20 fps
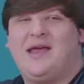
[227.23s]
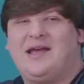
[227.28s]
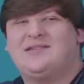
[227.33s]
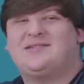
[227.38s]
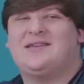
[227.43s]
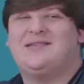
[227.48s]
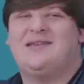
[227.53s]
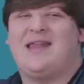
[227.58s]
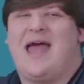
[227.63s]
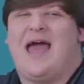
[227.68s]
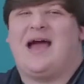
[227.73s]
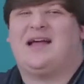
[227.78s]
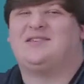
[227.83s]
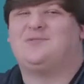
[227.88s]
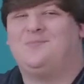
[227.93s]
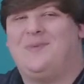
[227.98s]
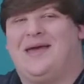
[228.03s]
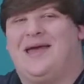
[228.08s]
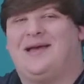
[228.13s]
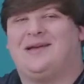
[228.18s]
isn't as
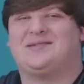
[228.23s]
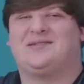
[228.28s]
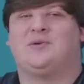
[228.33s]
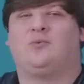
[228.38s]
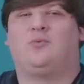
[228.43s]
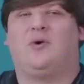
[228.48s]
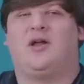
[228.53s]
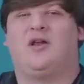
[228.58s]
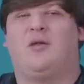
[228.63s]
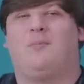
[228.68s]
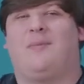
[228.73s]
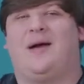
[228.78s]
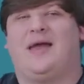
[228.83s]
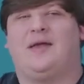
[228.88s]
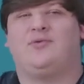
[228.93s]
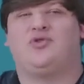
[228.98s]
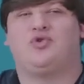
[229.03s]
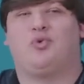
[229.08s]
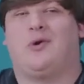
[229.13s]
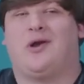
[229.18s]
big as the one on my
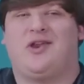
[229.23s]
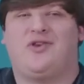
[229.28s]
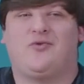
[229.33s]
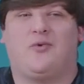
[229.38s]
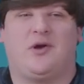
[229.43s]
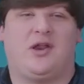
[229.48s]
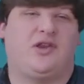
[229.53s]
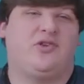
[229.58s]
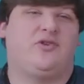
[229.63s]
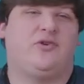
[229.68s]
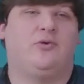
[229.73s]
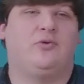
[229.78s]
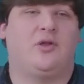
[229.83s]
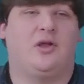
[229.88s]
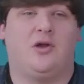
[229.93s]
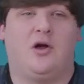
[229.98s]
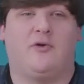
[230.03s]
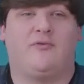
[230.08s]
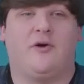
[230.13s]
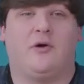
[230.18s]
2022
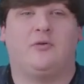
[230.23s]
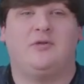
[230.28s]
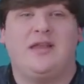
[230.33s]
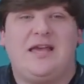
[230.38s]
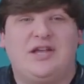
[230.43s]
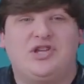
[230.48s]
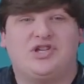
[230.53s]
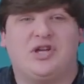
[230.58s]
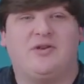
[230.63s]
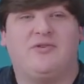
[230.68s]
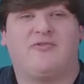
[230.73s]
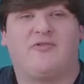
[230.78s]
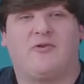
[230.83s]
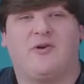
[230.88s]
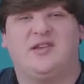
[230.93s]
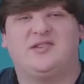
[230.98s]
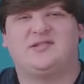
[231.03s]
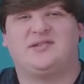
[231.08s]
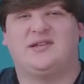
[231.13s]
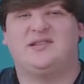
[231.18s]
Lenovo Legion, for
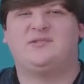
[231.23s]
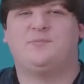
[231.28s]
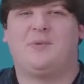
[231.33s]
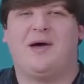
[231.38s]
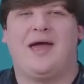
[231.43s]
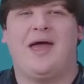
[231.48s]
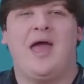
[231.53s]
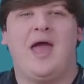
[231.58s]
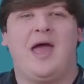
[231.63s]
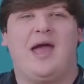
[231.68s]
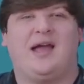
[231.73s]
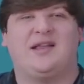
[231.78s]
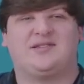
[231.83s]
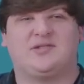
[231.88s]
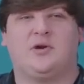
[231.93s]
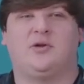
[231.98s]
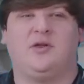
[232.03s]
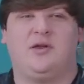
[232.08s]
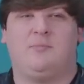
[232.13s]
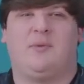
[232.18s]
instance, but it's
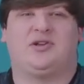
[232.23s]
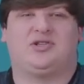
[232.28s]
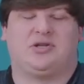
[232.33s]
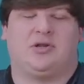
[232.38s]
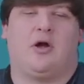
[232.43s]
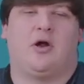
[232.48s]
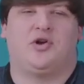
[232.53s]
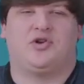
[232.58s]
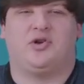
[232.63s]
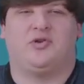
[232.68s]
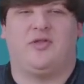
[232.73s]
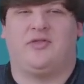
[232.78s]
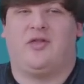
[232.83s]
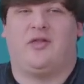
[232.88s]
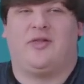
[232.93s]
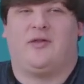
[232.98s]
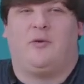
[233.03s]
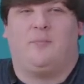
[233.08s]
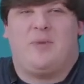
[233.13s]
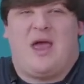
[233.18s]
certainly much larger than the
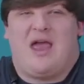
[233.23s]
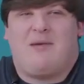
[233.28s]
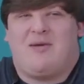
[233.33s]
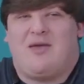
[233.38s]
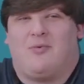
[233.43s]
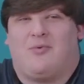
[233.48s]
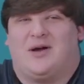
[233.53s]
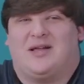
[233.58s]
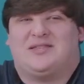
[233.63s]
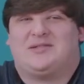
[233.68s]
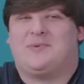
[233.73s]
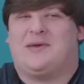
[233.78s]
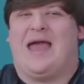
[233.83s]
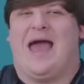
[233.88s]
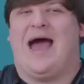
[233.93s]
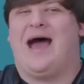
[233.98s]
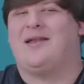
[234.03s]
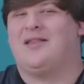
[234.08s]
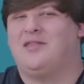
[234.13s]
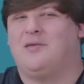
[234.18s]
little baby ones we
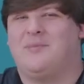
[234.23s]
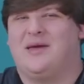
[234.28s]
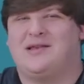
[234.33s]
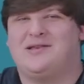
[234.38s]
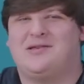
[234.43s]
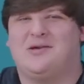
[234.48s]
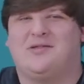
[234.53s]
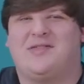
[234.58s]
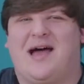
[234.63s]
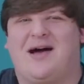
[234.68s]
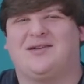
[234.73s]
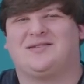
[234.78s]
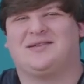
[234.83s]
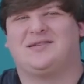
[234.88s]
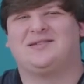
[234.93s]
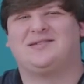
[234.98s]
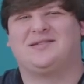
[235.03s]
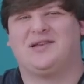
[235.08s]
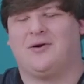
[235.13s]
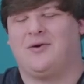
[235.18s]
had in the
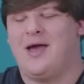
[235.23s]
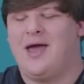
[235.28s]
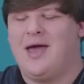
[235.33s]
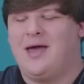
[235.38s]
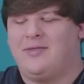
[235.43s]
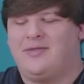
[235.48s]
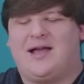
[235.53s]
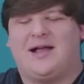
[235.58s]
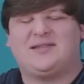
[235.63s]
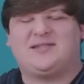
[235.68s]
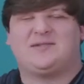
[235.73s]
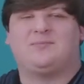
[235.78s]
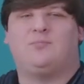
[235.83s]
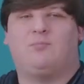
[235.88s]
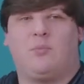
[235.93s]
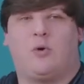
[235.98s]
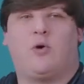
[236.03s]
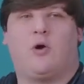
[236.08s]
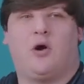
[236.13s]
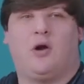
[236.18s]
mid-2000s, so that's
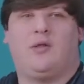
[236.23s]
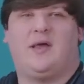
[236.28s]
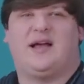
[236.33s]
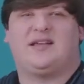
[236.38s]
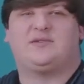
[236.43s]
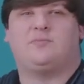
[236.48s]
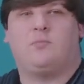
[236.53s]
more or less